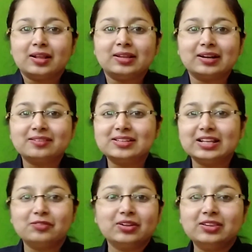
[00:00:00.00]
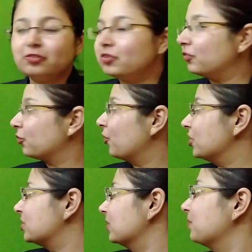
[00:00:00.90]
let us deal with the 5th
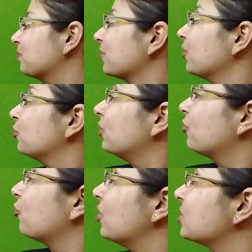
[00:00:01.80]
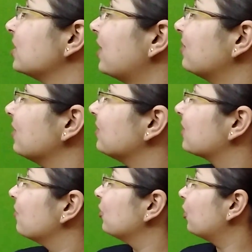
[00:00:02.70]
question. So the question is
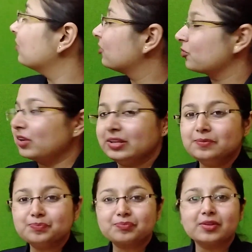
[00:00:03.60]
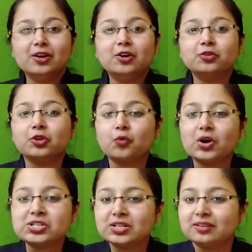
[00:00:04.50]
given on the screen. So the
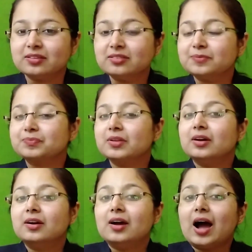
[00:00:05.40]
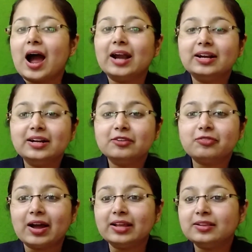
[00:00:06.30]
question is,
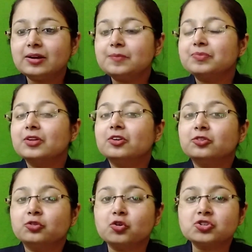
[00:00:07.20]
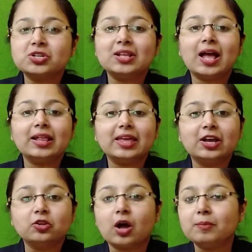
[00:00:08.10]
identify the social and
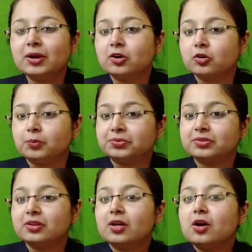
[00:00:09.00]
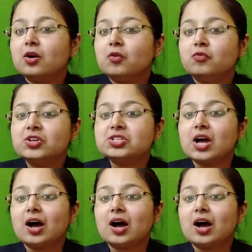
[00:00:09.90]
economic groups which